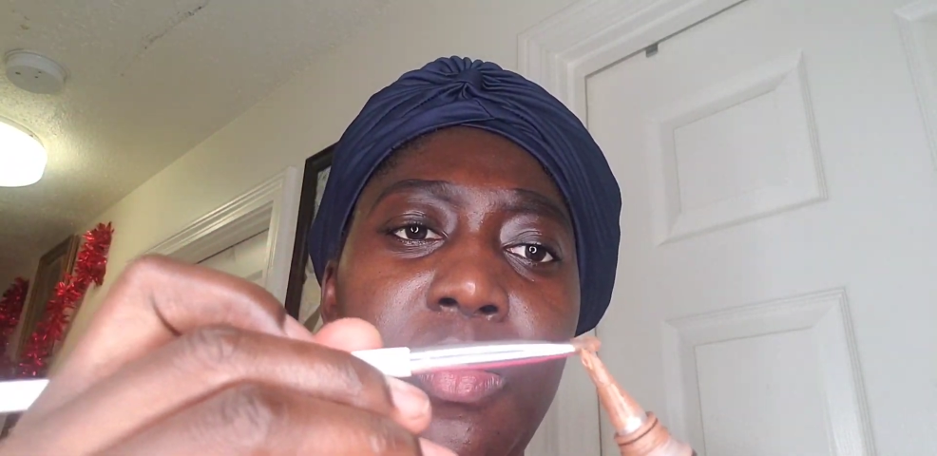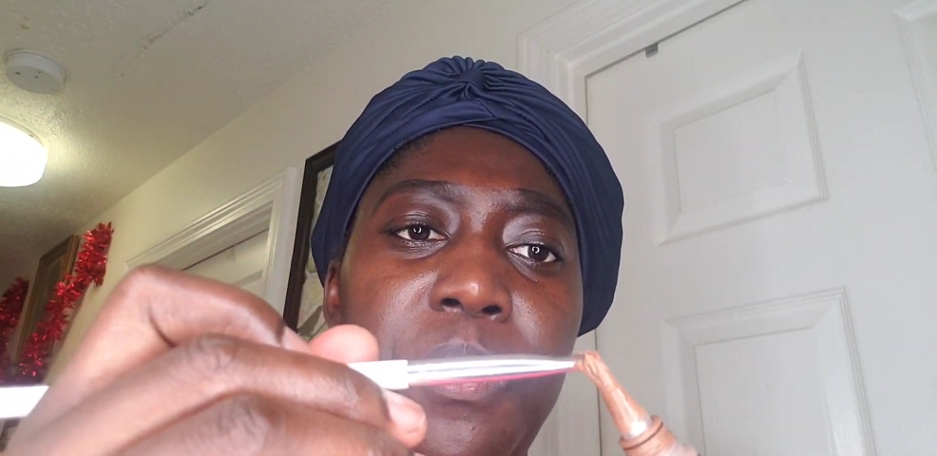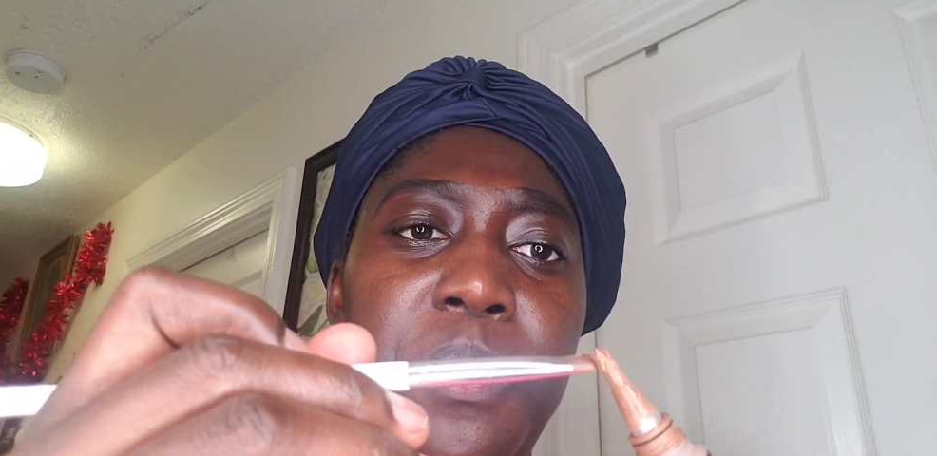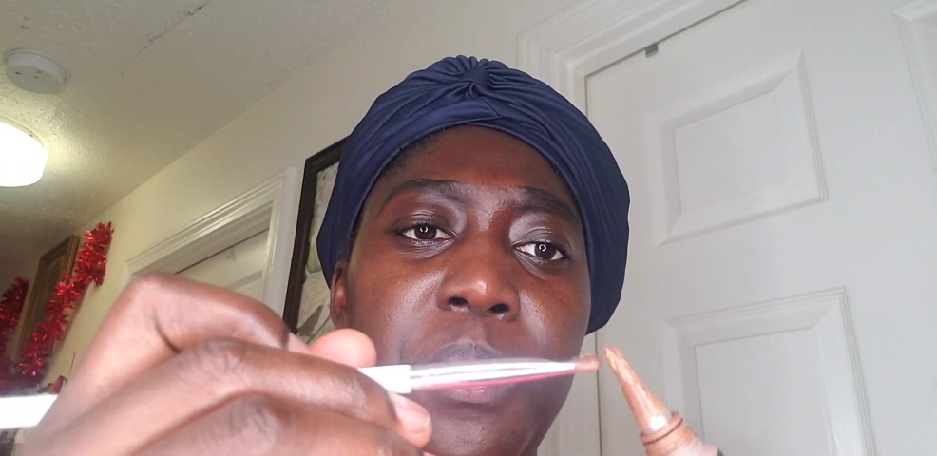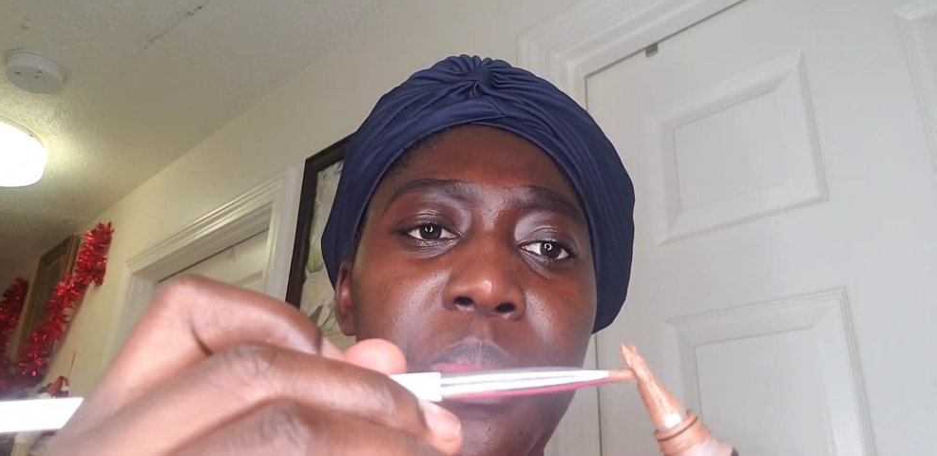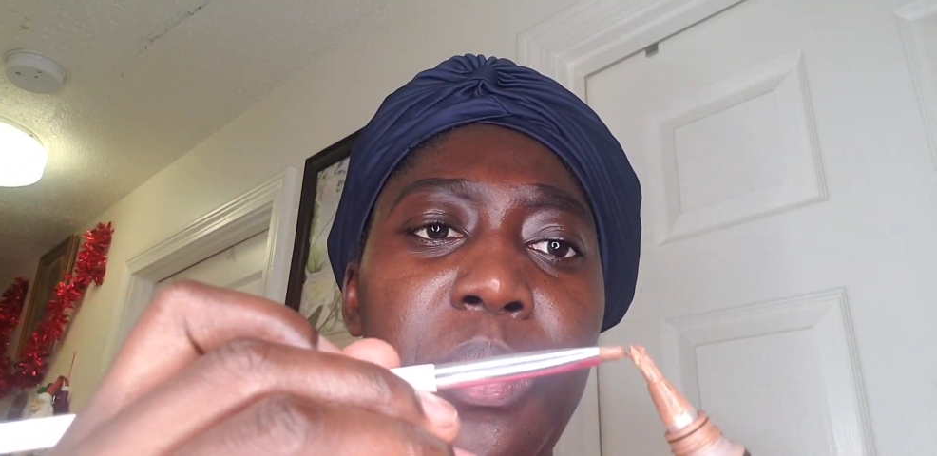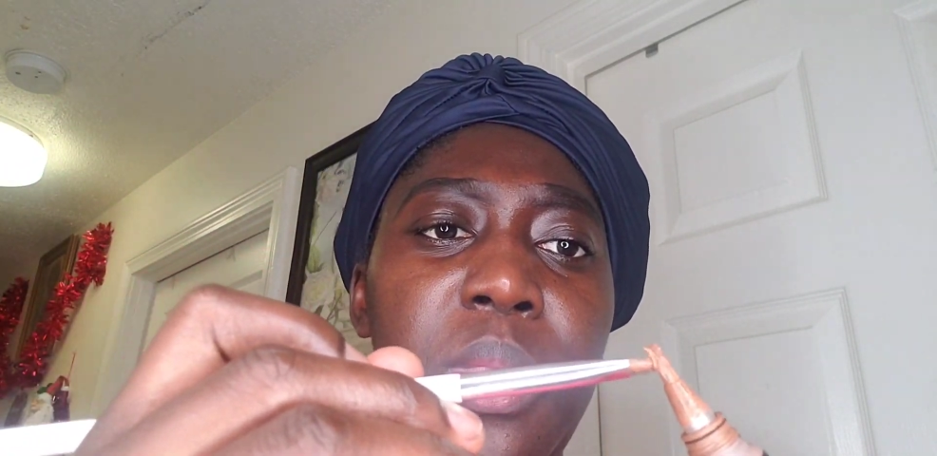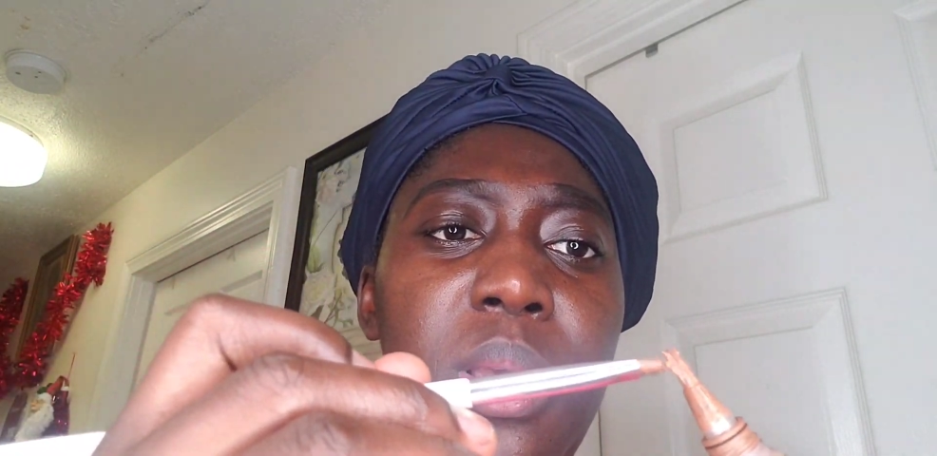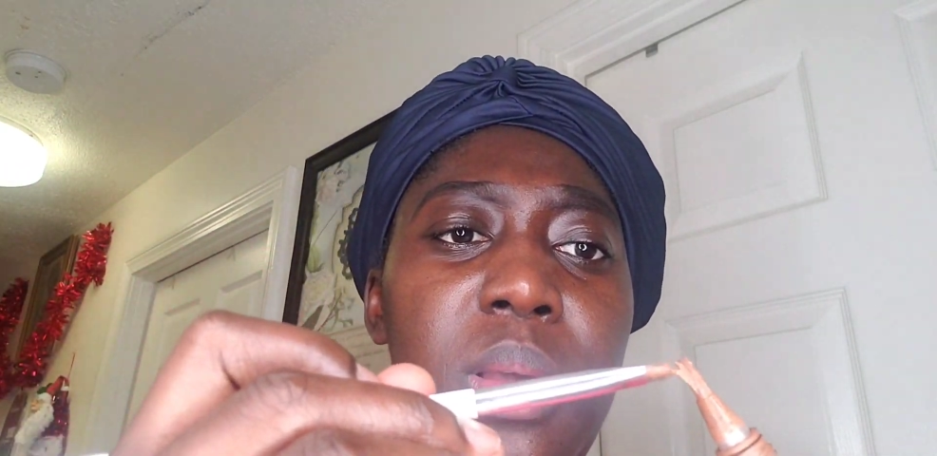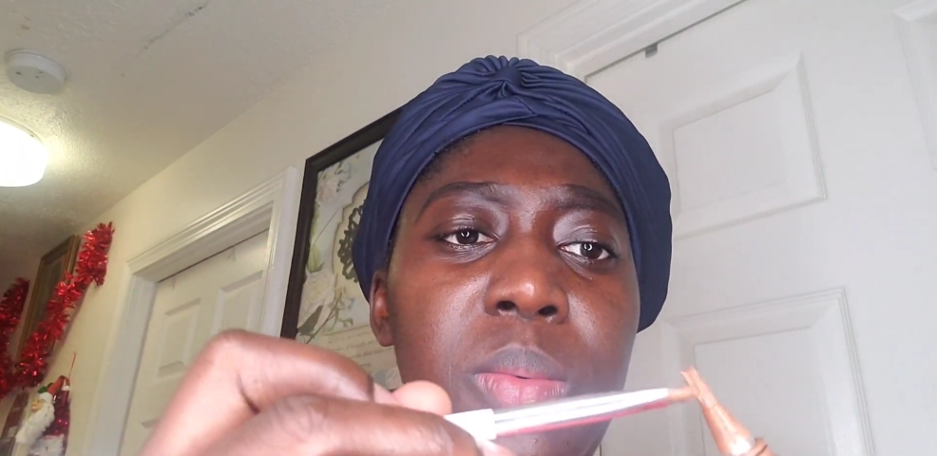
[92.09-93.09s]
that to
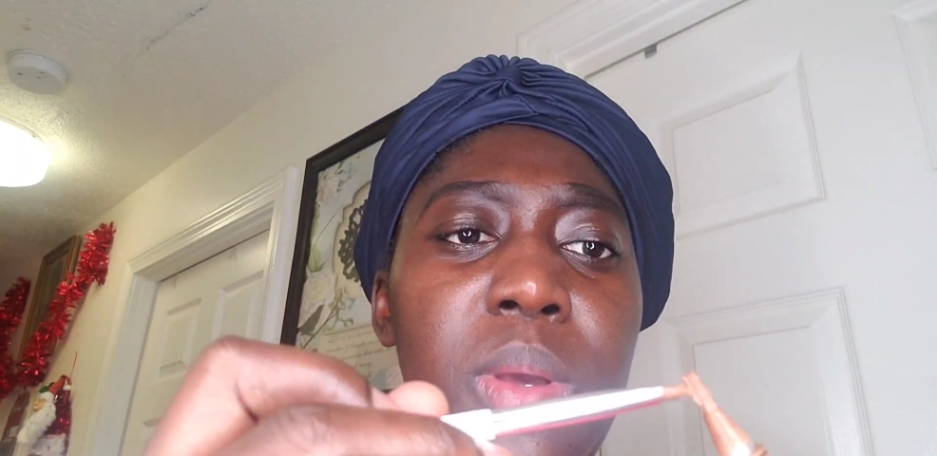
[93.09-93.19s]
clean